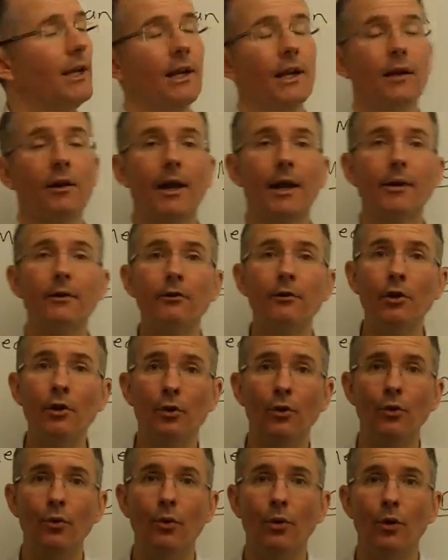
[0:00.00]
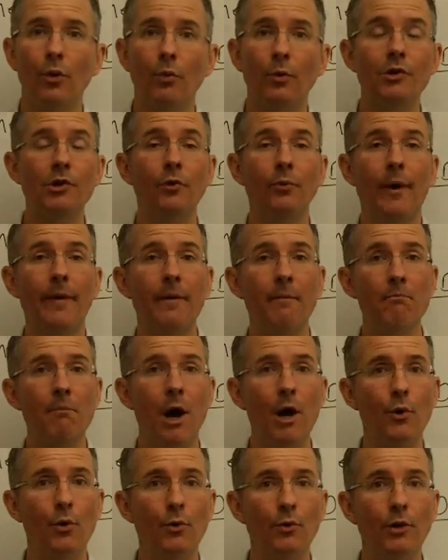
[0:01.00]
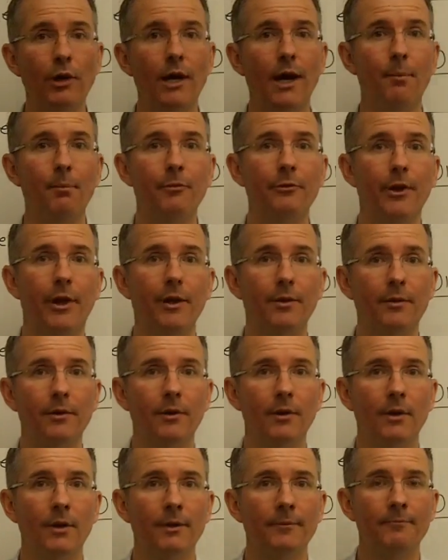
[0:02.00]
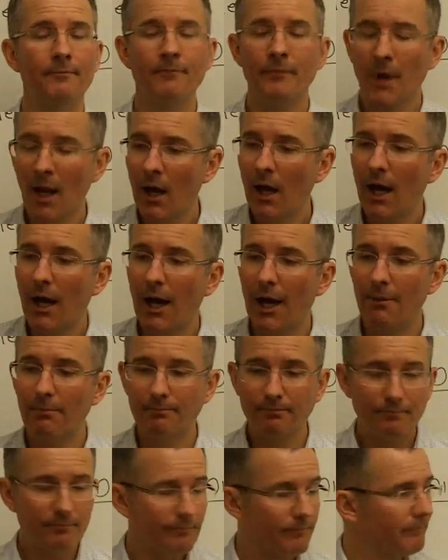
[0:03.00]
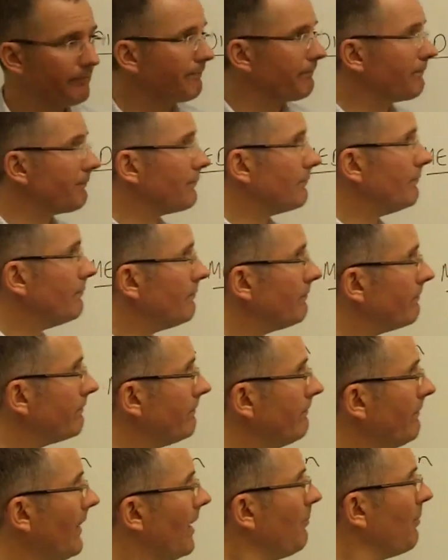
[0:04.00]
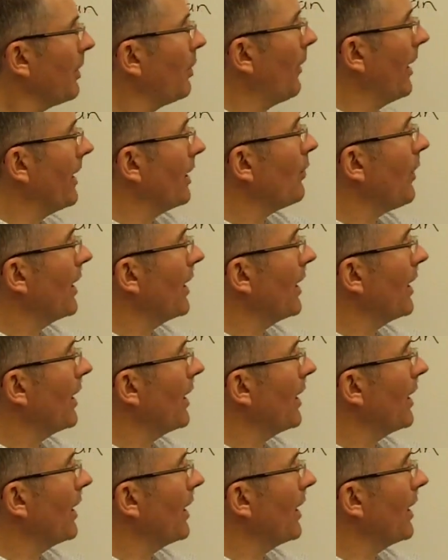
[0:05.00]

reading like 2, which is where the mode comes in. By the way,